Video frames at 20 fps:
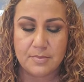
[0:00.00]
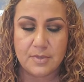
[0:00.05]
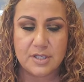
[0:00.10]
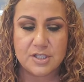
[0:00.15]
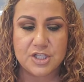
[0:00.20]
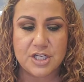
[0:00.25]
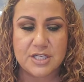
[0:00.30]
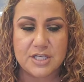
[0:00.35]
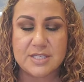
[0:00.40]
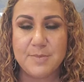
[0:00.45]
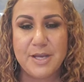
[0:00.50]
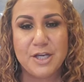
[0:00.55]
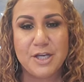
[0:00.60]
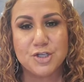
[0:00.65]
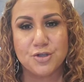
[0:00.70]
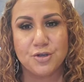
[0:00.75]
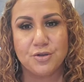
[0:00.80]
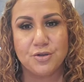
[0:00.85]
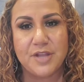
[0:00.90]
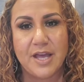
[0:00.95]
Just make
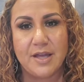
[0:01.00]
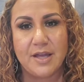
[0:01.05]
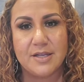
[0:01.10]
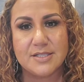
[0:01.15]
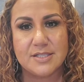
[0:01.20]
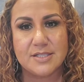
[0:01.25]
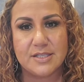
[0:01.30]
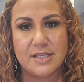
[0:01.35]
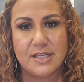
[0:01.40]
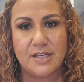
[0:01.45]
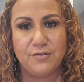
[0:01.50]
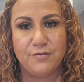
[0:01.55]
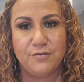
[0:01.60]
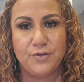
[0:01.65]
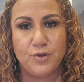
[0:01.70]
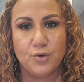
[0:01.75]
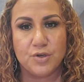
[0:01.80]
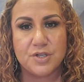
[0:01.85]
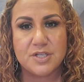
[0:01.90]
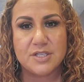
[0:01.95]
sure that
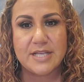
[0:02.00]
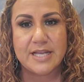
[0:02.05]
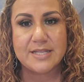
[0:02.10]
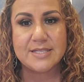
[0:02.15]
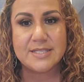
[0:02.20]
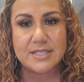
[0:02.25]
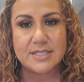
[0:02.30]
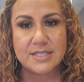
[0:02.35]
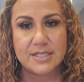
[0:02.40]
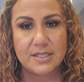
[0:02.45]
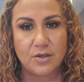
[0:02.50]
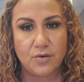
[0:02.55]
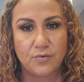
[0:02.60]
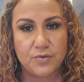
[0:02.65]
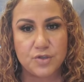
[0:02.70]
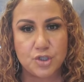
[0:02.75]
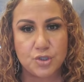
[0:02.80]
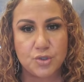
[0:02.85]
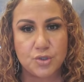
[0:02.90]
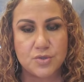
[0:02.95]
if you're
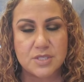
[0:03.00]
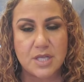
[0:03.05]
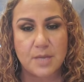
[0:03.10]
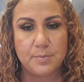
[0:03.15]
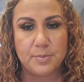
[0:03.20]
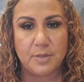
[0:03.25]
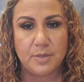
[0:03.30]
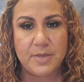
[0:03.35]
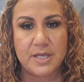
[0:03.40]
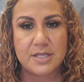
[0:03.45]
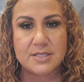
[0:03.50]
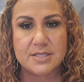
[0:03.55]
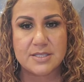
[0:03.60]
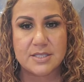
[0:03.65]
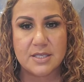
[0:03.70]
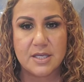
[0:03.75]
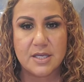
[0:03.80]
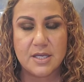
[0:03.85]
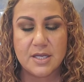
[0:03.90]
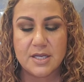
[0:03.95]
sensitive to
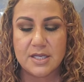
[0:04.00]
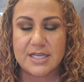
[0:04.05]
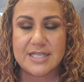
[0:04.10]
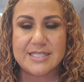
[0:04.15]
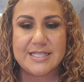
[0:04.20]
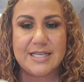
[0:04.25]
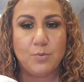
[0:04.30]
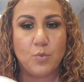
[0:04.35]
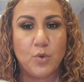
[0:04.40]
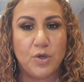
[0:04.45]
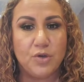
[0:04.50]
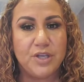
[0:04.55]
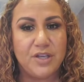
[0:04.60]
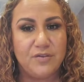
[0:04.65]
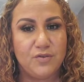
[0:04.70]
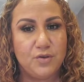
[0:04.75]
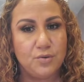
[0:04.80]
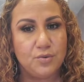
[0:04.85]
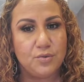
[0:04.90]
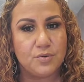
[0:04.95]
supplements, because it will
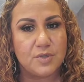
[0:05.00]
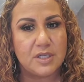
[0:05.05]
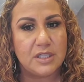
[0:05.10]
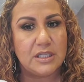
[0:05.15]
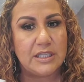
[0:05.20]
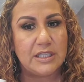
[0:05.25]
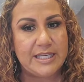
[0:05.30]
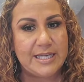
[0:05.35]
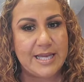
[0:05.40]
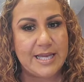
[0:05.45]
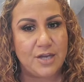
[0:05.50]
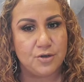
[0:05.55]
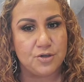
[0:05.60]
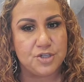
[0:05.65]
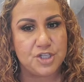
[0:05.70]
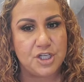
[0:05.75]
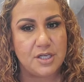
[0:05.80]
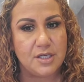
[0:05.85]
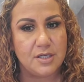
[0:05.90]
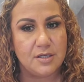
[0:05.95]
give you clean
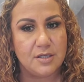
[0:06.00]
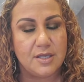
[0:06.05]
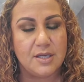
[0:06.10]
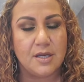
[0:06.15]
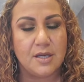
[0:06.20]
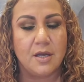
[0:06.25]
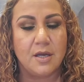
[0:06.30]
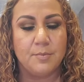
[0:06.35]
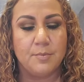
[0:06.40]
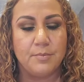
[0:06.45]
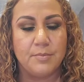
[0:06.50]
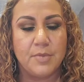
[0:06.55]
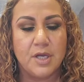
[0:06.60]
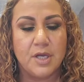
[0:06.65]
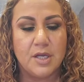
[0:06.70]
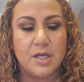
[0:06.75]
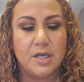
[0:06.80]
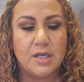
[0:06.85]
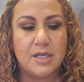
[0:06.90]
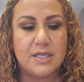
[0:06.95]
energy.
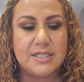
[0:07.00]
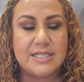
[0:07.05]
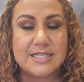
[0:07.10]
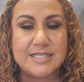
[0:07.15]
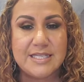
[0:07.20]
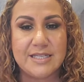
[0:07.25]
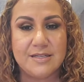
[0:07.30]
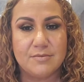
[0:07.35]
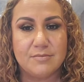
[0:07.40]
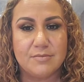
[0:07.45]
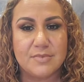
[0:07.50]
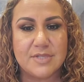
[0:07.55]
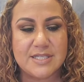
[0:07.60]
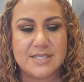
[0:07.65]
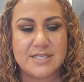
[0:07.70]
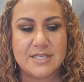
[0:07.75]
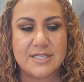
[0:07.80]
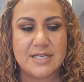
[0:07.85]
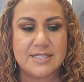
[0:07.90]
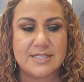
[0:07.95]
It
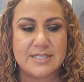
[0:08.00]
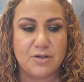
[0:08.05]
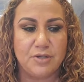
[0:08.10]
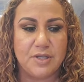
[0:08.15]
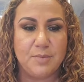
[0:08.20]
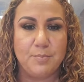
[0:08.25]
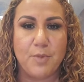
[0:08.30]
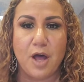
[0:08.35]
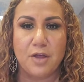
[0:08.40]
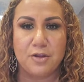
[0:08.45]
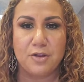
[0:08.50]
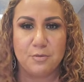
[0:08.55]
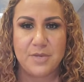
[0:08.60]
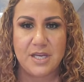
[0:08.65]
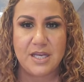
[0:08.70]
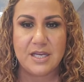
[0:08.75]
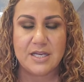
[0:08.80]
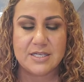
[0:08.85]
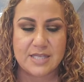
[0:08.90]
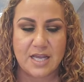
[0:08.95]
doesn't necessarily bother
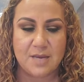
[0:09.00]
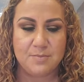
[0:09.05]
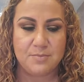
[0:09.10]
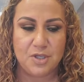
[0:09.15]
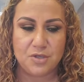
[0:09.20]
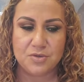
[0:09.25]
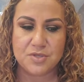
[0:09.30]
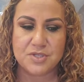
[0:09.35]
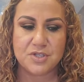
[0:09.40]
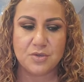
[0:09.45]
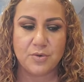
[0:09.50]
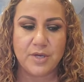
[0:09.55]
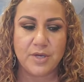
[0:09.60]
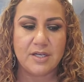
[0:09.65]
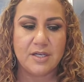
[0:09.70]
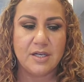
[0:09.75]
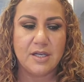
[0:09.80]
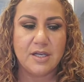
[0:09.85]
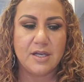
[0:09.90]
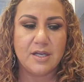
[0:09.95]
me because I'm used to
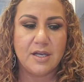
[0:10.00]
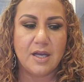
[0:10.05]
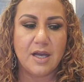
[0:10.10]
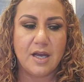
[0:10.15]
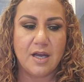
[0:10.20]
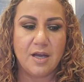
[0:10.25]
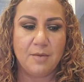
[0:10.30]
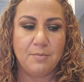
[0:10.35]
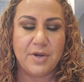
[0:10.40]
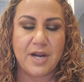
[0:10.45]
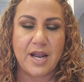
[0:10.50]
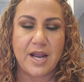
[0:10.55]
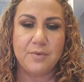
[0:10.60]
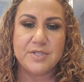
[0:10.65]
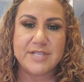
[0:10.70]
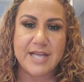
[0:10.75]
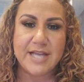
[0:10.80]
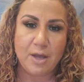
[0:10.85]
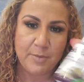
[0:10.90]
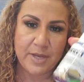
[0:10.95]
it. But I
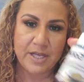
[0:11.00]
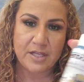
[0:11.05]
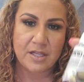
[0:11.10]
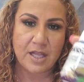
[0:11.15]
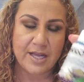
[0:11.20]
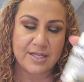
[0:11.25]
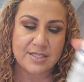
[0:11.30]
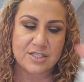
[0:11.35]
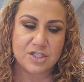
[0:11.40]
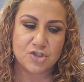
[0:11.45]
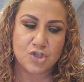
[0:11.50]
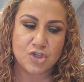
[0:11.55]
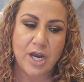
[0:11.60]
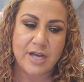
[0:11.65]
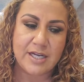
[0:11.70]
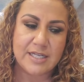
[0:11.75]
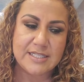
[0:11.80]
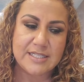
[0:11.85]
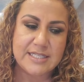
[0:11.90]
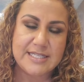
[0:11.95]
would tell my clients,
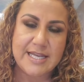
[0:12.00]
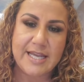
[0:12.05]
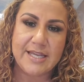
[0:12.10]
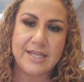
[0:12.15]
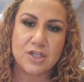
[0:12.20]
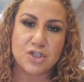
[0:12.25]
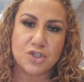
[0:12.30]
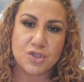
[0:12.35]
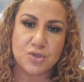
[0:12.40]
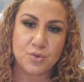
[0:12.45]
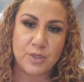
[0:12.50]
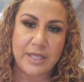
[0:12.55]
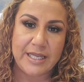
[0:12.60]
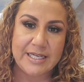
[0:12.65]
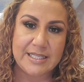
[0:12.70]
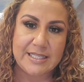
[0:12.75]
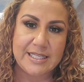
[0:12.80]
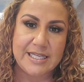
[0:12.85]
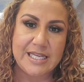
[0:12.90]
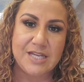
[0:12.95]
try not to take it too
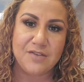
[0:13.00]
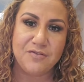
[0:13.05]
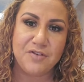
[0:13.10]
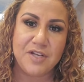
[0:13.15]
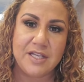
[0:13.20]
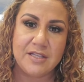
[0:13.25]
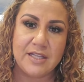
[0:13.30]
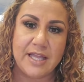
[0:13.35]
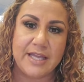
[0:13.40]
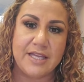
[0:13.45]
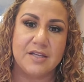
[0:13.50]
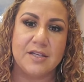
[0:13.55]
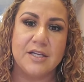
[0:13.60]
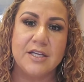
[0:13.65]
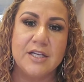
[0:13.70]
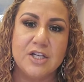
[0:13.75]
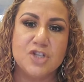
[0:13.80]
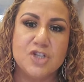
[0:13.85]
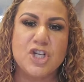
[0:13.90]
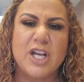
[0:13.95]
late in the evening. Like,
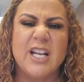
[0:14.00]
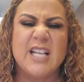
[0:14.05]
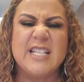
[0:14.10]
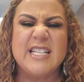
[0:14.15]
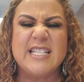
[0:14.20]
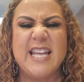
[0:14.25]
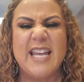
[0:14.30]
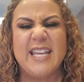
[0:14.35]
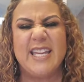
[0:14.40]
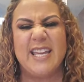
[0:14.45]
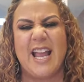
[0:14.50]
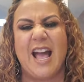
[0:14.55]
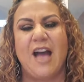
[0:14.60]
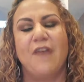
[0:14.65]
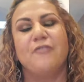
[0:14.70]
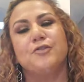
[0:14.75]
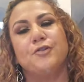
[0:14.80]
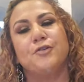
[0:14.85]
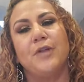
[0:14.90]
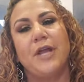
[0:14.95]
try not to take it
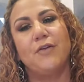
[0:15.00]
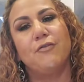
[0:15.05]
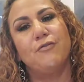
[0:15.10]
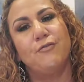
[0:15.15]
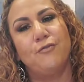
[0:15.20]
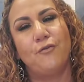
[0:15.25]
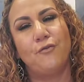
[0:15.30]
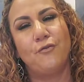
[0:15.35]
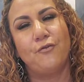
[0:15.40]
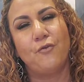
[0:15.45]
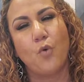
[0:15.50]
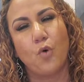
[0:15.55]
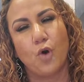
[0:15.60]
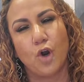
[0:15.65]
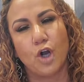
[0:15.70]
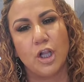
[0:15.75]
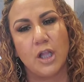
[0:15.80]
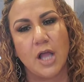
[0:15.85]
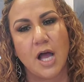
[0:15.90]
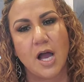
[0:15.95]
after like
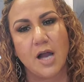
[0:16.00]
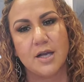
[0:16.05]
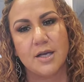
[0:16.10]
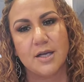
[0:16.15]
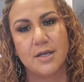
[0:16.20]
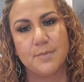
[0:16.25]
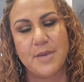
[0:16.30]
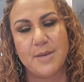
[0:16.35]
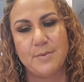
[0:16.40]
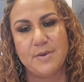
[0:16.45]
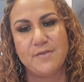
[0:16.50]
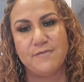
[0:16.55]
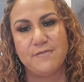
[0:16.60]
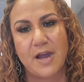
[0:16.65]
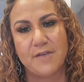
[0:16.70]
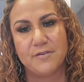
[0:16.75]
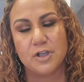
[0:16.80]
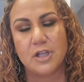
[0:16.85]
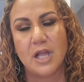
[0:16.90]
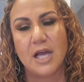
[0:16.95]
4 o'clock, maybe
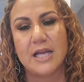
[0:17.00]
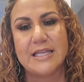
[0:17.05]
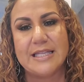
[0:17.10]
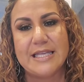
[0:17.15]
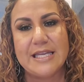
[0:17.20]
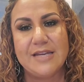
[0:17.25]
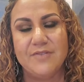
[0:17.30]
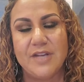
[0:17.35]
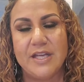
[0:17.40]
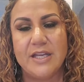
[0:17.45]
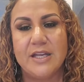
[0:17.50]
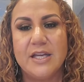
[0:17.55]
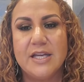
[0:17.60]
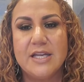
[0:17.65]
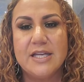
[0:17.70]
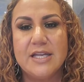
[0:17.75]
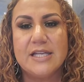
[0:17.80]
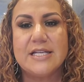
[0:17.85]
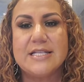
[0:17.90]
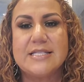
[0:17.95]
5 o'clock in the evening.
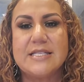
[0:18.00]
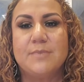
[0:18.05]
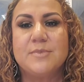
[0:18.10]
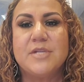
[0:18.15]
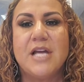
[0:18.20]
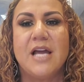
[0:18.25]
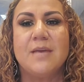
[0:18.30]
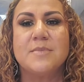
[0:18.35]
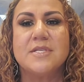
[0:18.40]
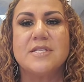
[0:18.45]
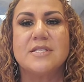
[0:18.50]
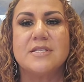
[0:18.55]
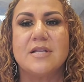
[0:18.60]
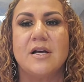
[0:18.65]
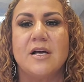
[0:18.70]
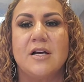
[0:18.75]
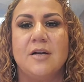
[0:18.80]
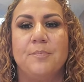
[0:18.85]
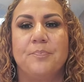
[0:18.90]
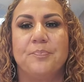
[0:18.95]
Because sometimes
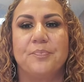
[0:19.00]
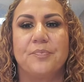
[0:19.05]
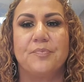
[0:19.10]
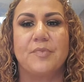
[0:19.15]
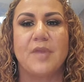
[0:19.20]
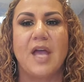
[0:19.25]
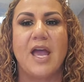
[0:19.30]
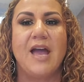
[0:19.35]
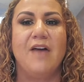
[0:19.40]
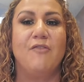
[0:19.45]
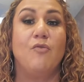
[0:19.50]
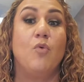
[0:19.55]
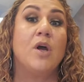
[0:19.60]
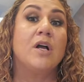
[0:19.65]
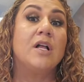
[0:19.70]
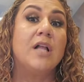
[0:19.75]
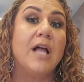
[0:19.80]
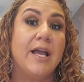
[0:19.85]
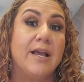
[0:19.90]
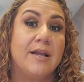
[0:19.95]
I have
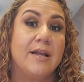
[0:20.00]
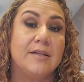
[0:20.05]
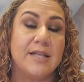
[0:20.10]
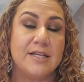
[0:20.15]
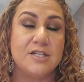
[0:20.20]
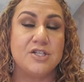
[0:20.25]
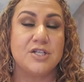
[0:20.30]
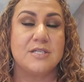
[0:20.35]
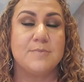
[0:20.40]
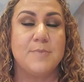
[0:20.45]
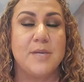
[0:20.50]
one client that just